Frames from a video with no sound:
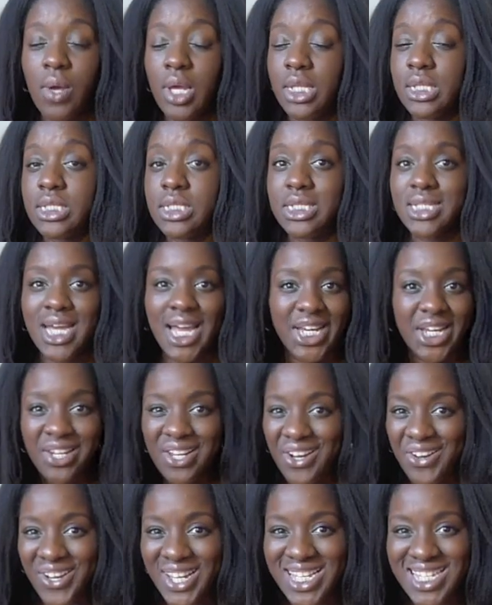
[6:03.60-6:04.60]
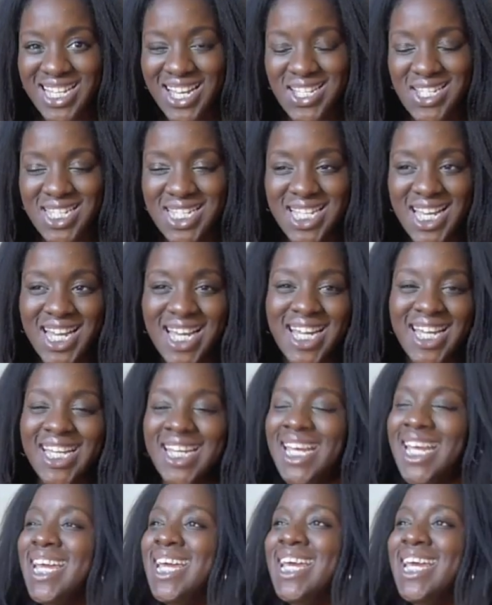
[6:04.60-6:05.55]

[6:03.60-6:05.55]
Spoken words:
It's 90 degrees outside